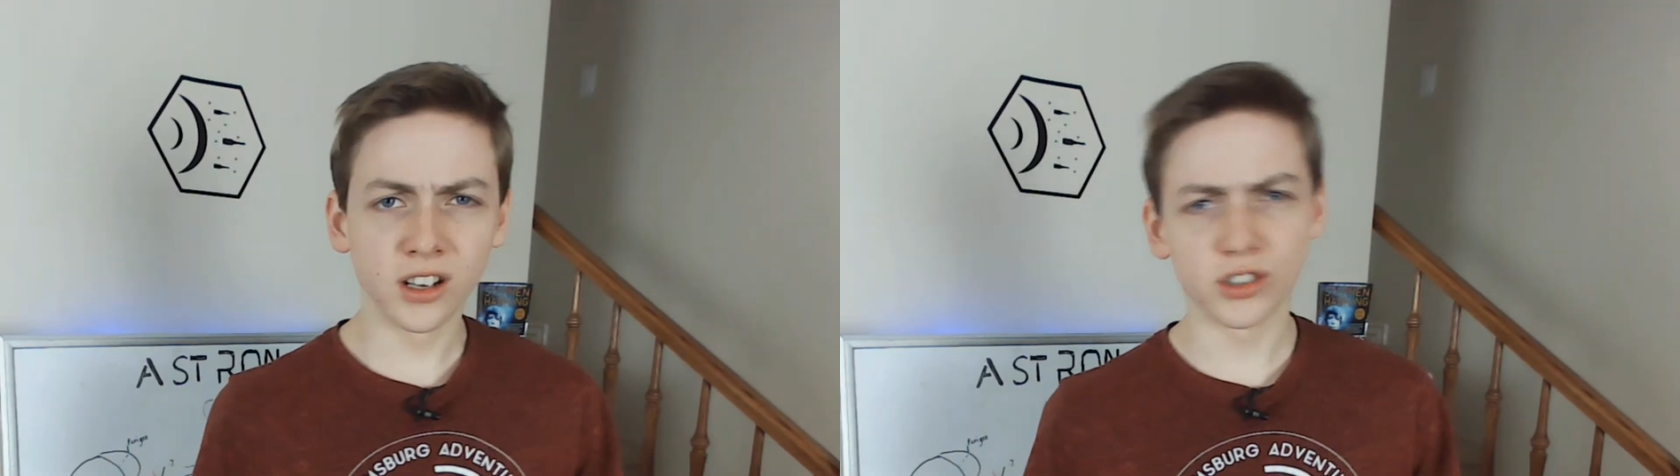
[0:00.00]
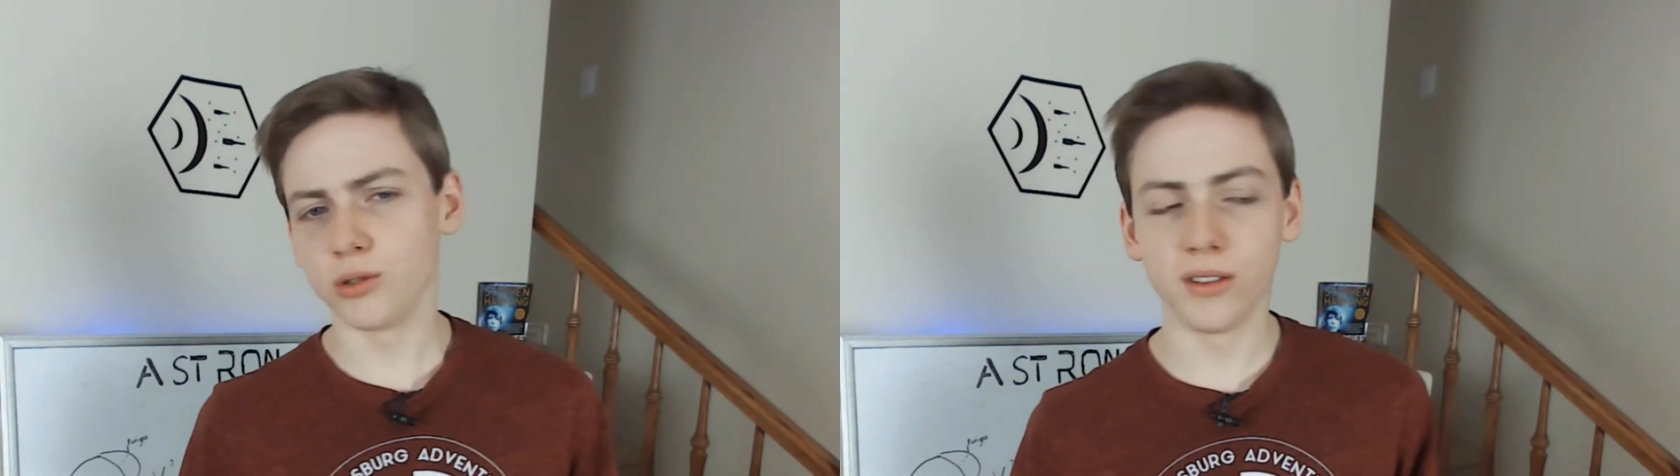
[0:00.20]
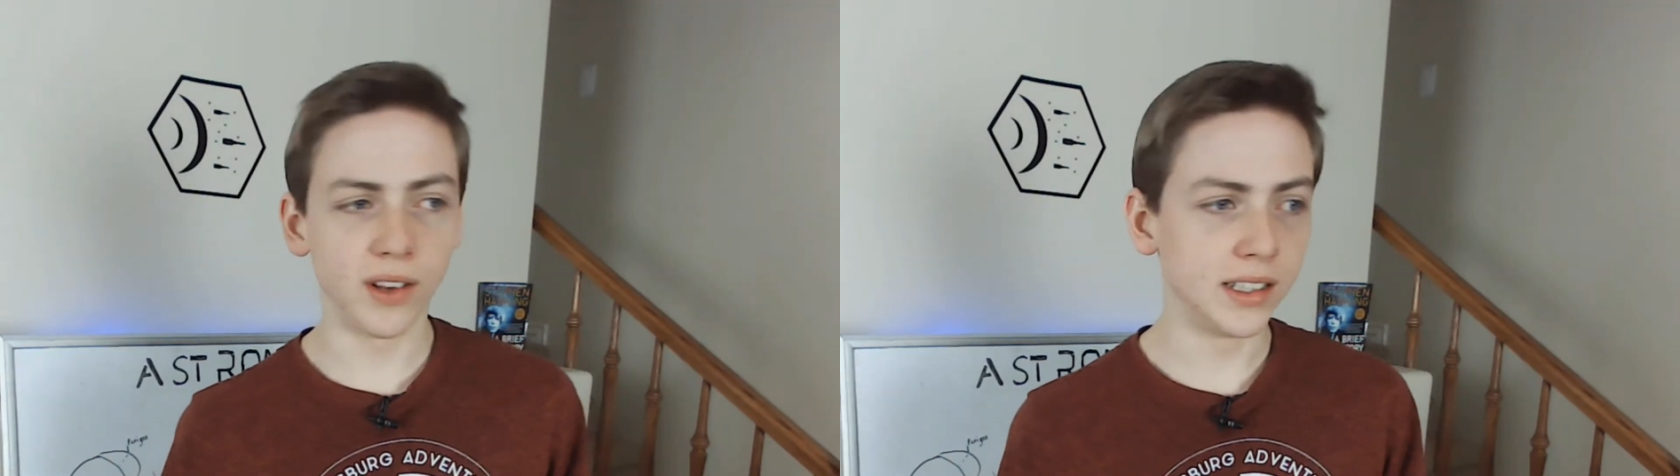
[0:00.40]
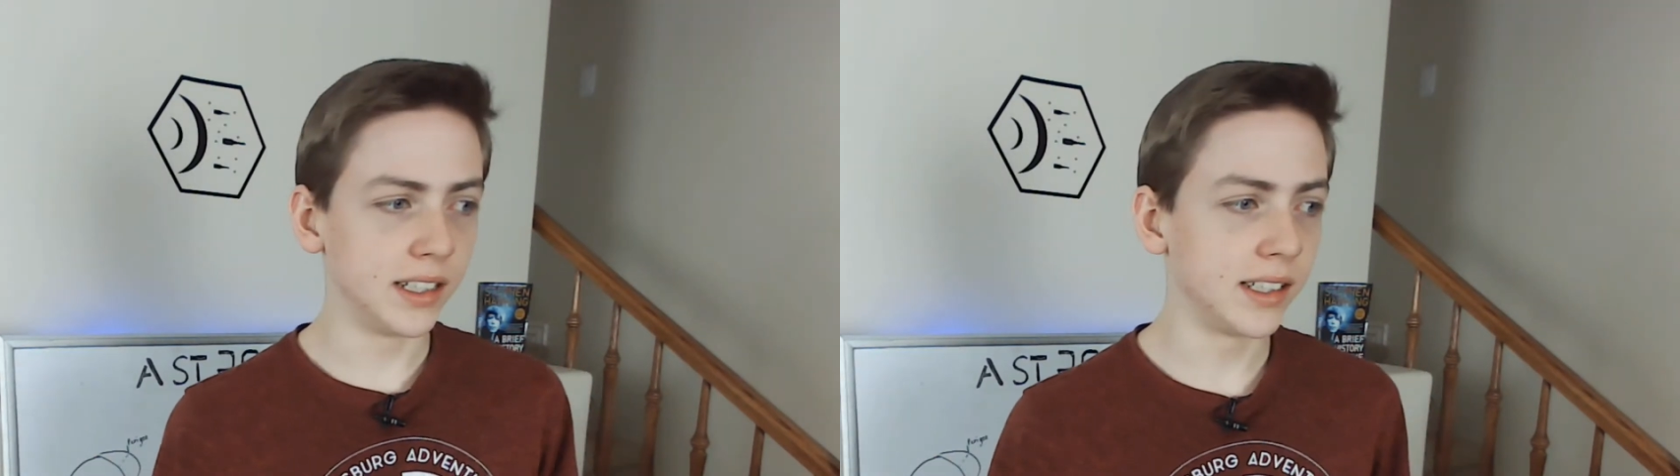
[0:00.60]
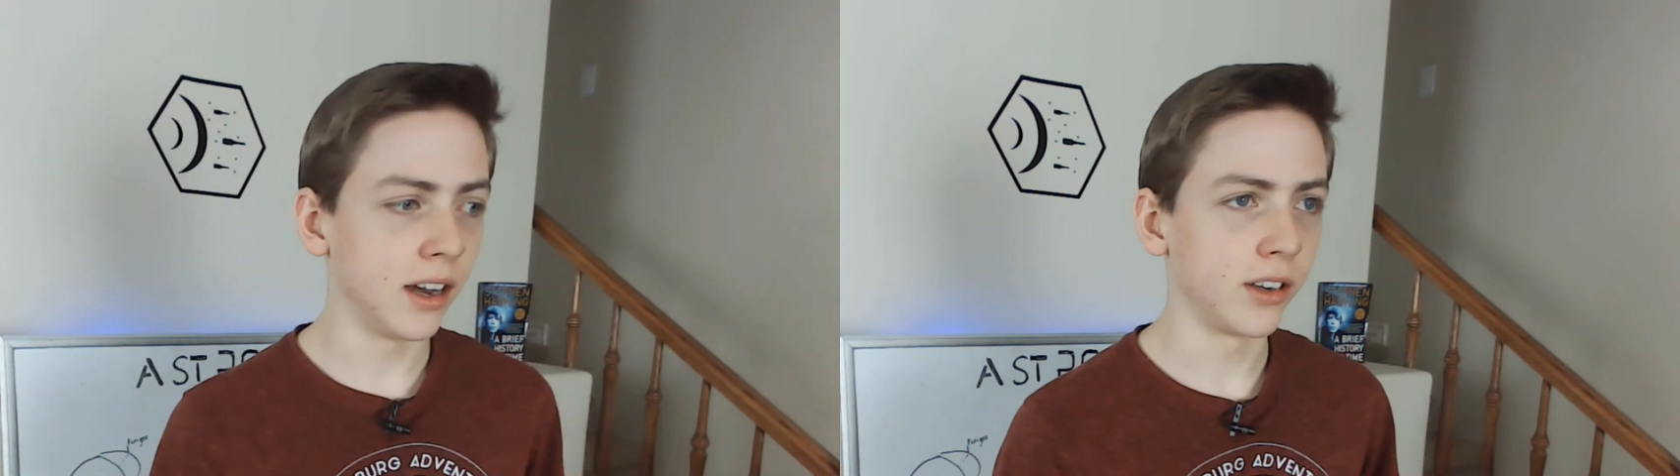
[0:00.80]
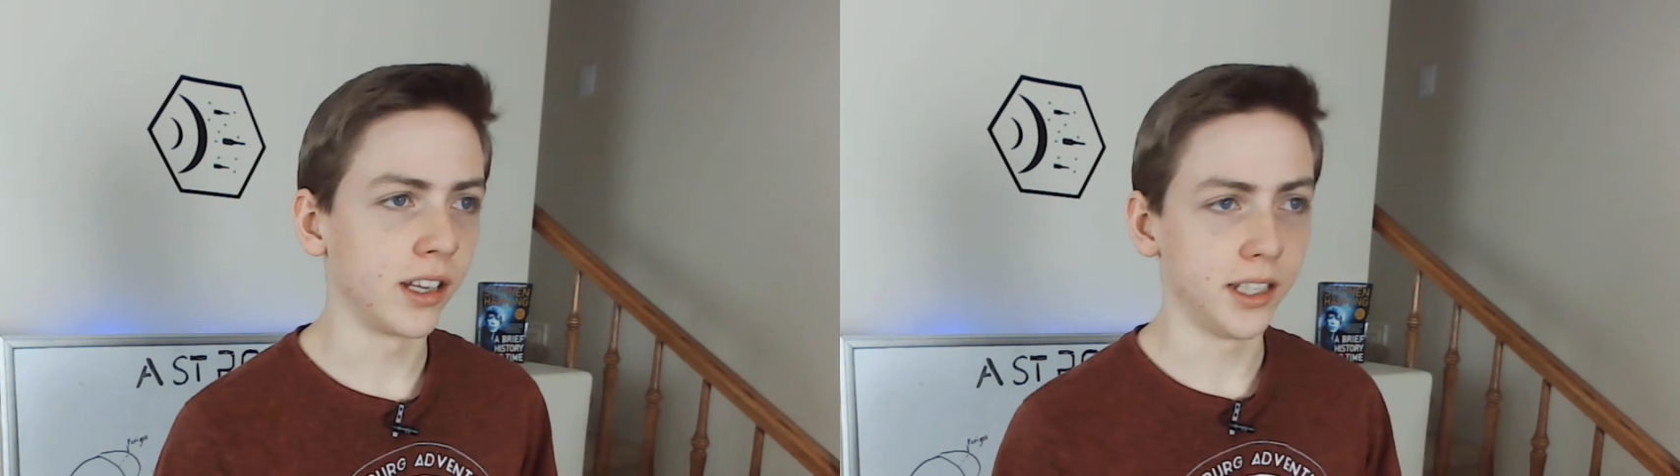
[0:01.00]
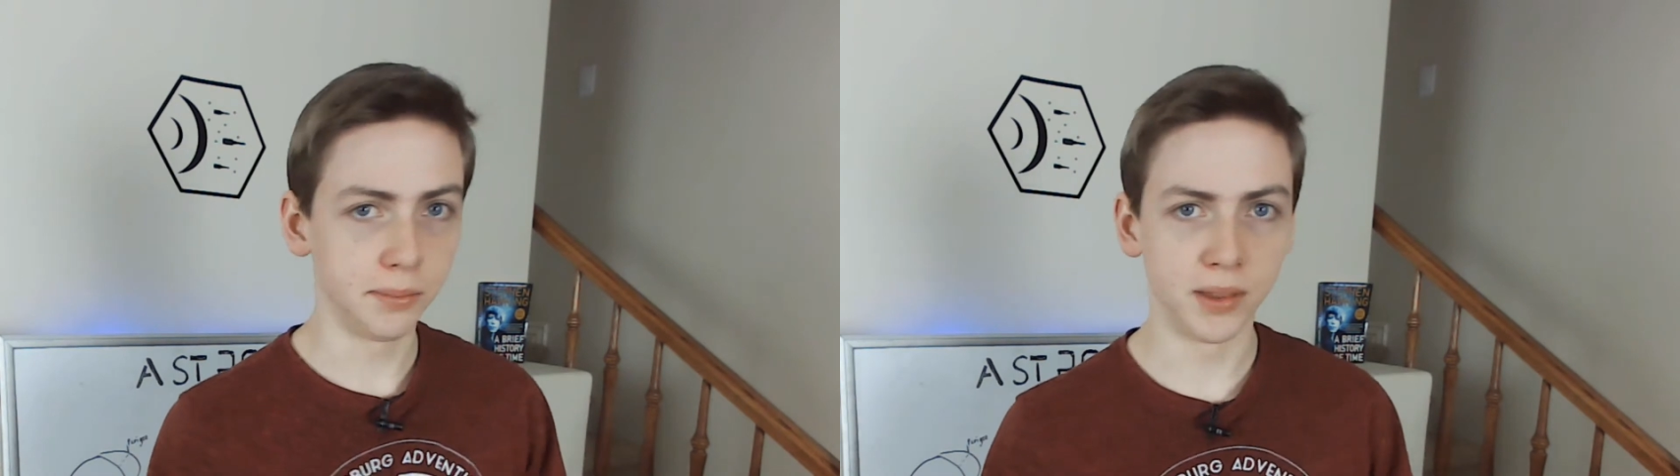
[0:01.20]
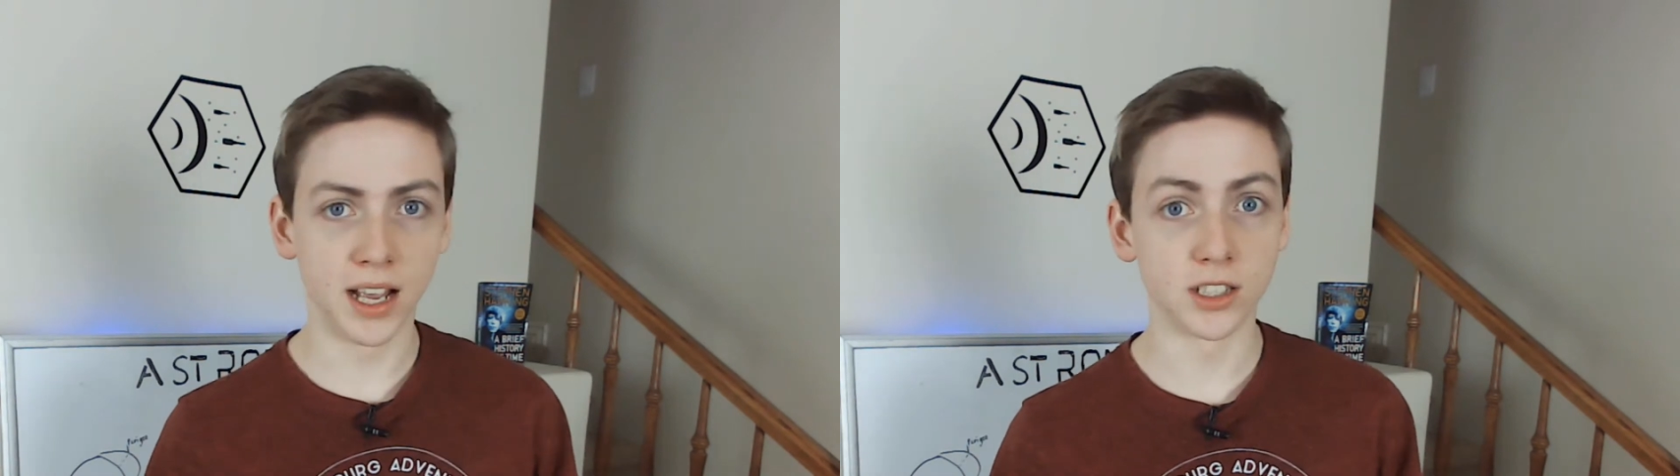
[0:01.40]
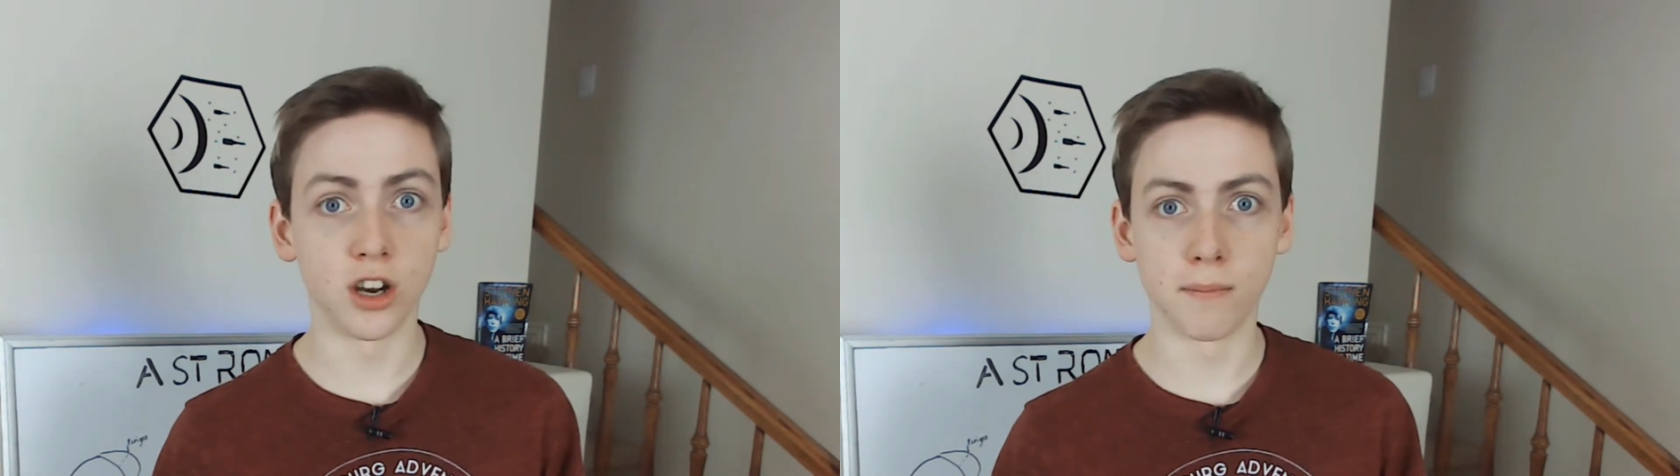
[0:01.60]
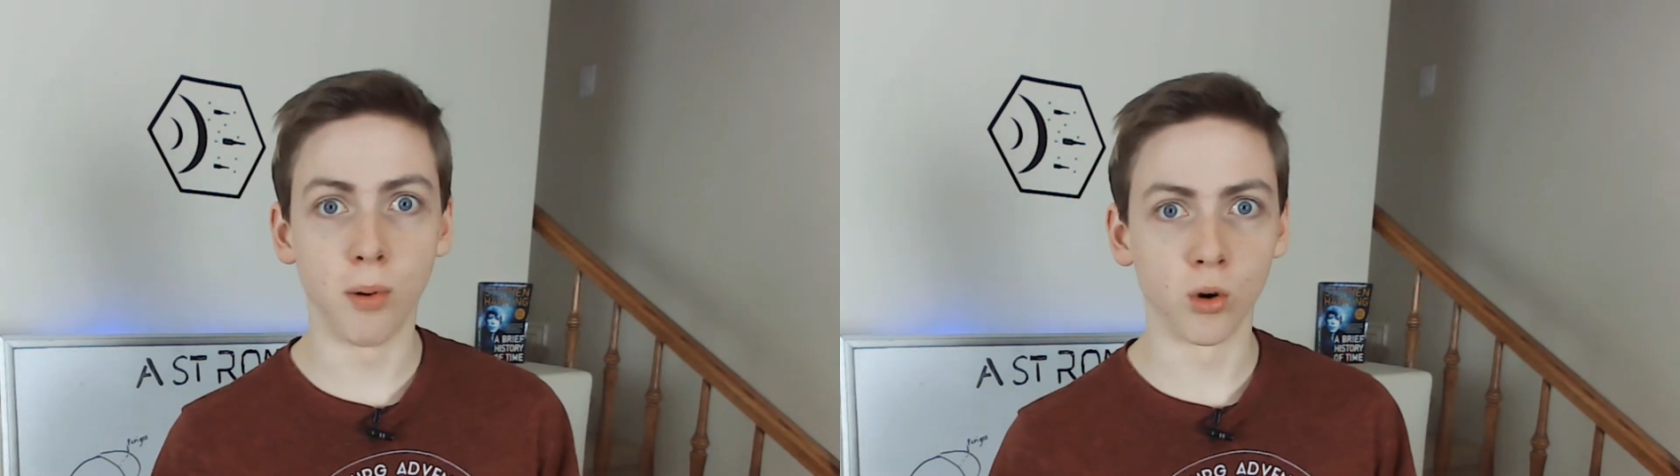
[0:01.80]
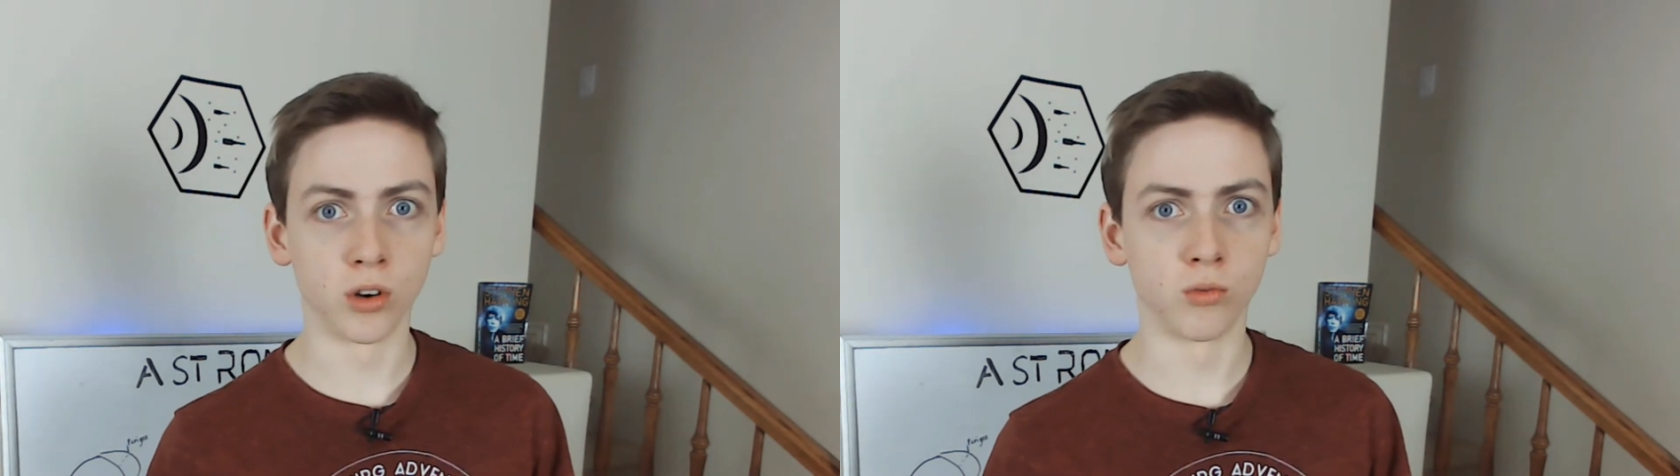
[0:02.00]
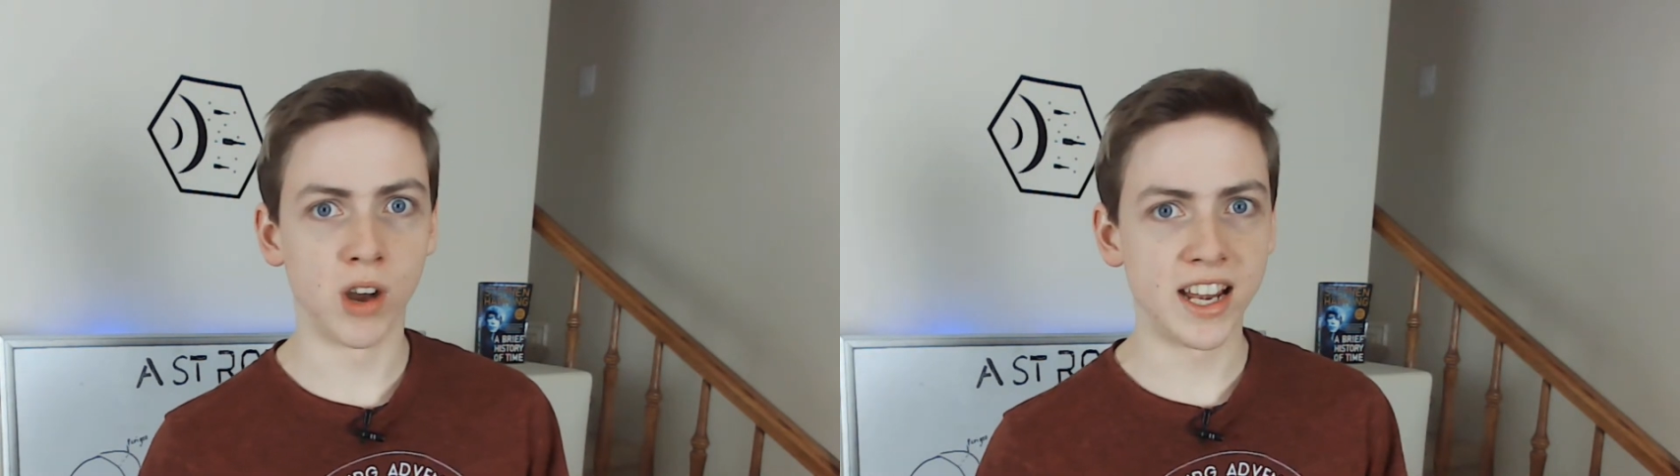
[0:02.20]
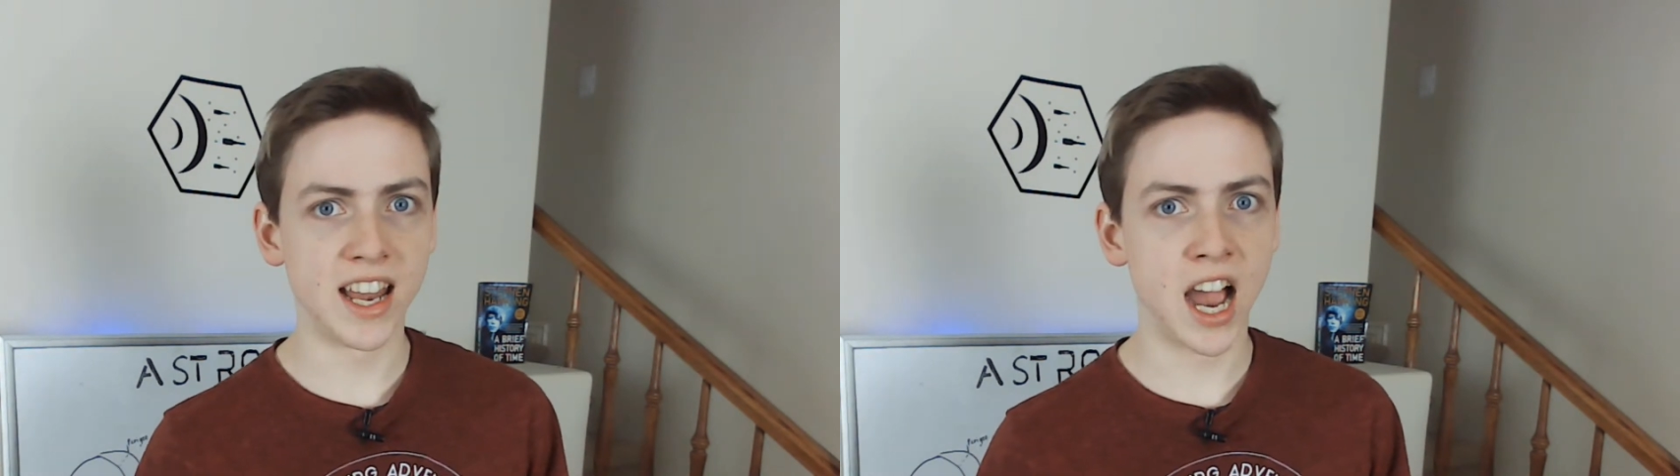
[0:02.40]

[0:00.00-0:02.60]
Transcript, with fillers: He also invented calculus, but that's not important right